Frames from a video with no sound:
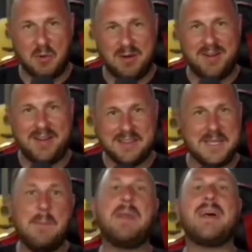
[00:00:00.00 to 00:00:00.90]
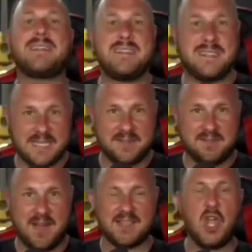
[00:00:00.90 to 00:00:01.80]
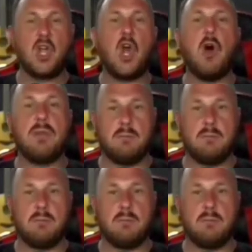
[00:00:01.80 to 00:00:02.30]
More CPS intensifies.